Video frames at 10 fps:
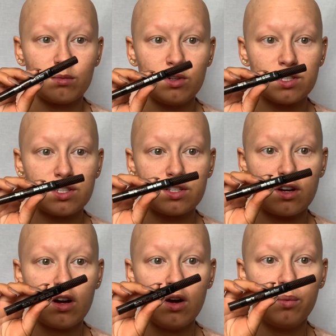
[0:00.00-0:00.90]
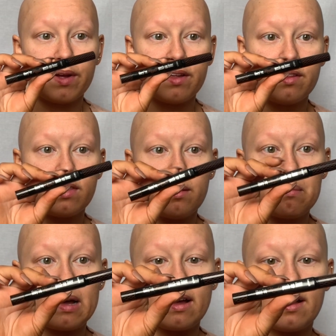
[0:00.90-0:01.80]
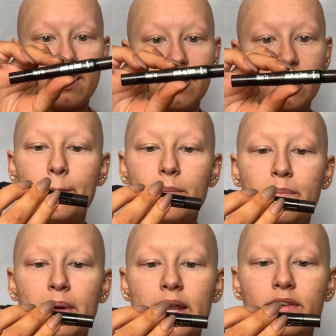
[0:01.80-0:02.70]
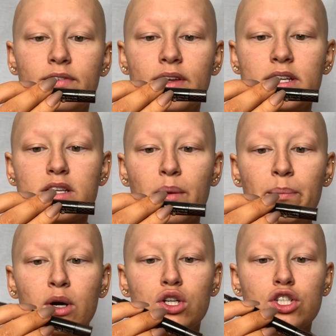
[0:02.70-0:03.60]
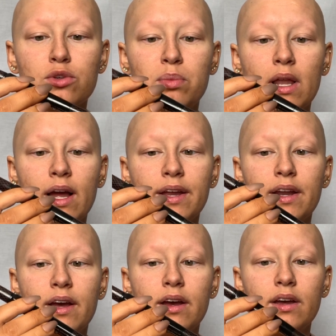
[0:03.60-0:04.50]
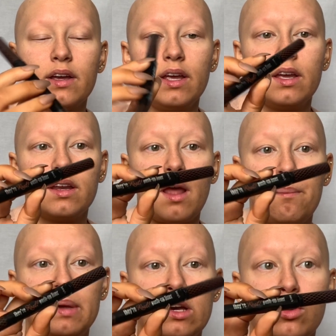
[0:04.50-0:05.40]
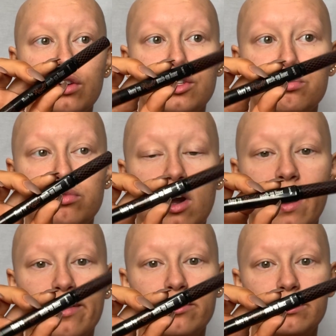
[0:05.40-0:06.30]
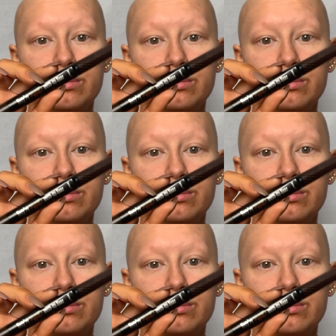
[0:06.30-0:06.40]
going to start with my Benefit push-up liner in Beyond Brown,